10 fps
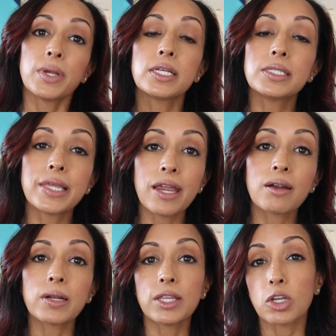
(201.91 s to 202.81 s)
because they
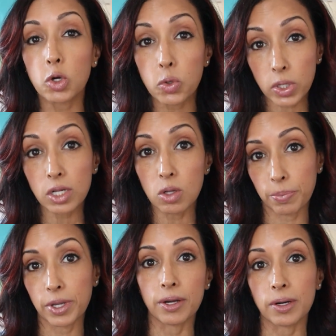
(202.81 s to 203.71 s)
are in the critical
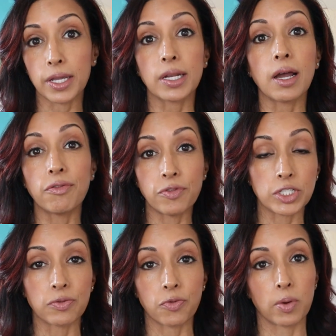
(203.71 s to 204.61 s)
period of
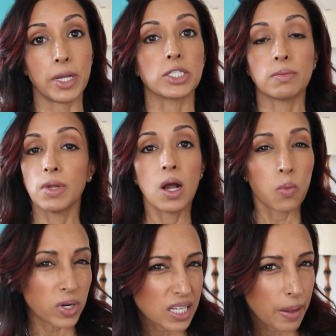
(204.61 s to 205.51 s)
vision formation.
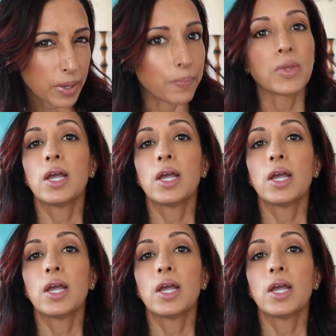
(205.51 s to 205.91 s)
What does that mean?